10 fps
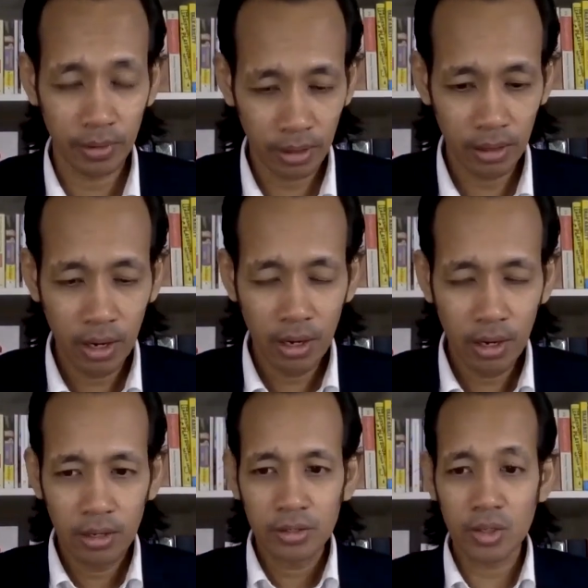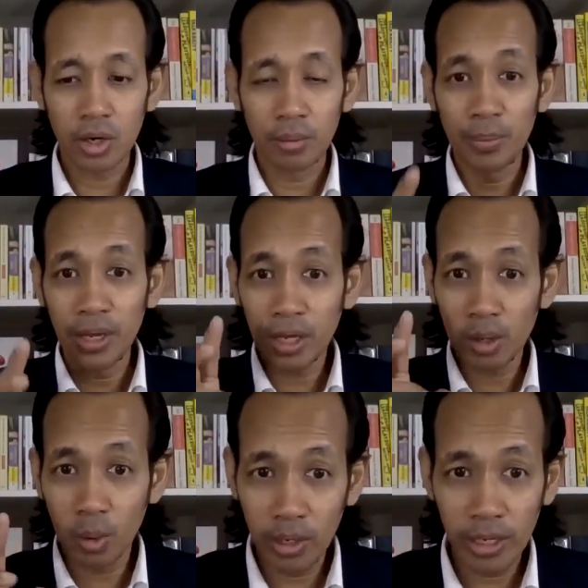Yeah. So being
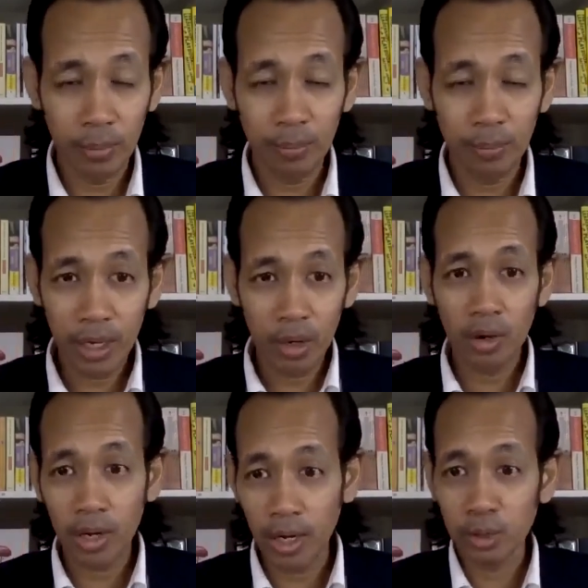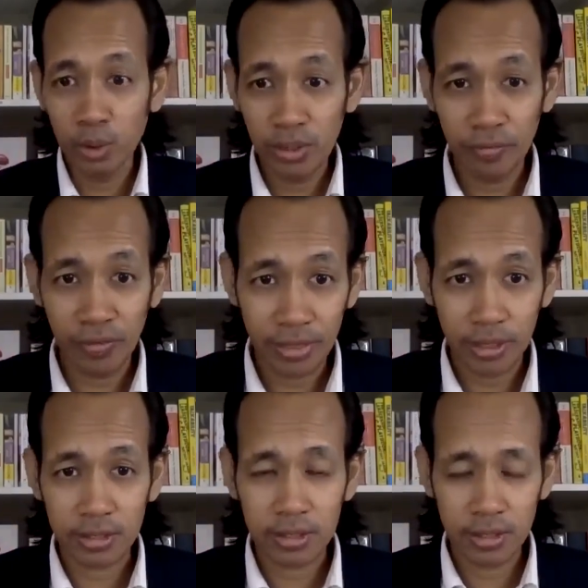lonely and being alone are two different
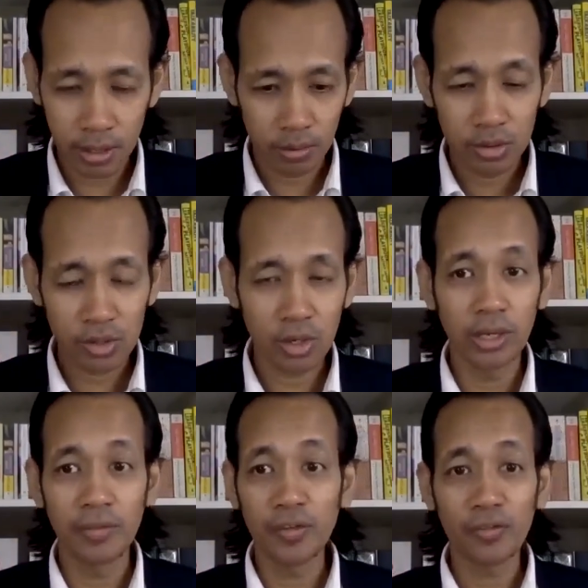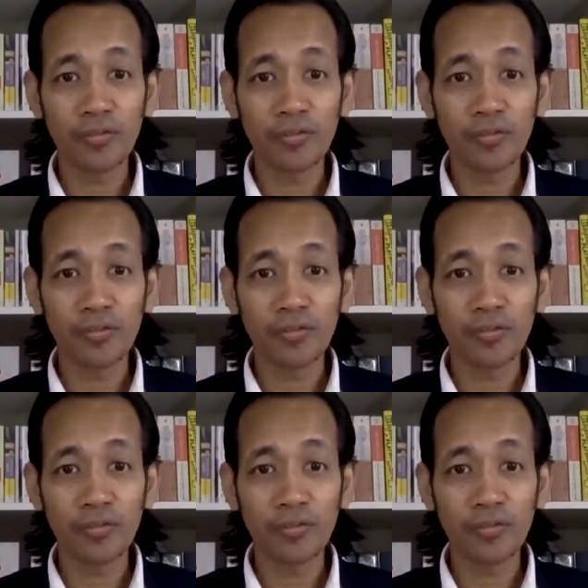things. Now, so if